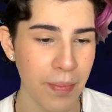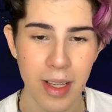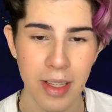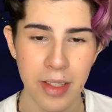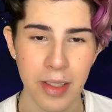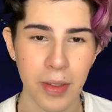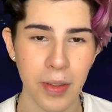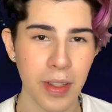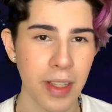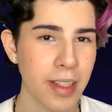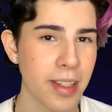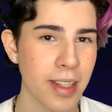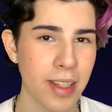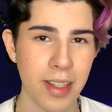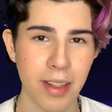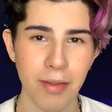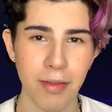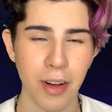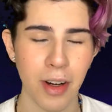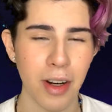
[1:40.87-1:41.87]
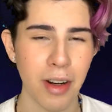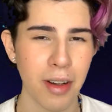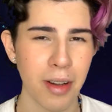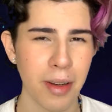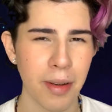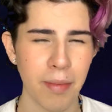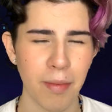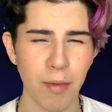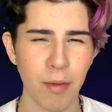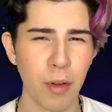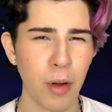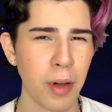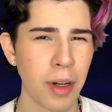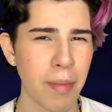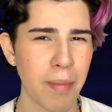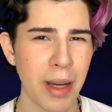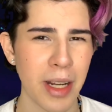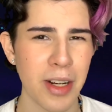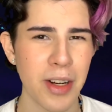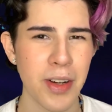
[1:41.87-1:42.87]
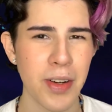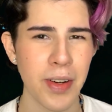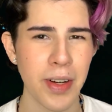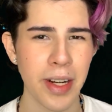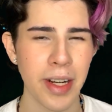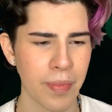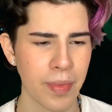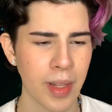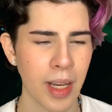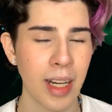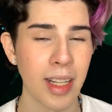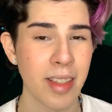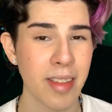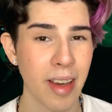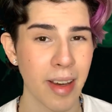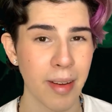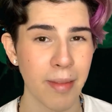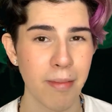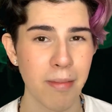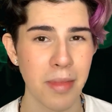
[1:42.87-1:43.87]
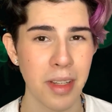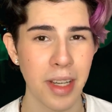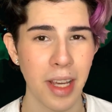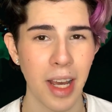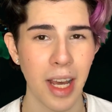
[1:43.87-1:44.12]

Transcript: So this is a very rudimentary attempt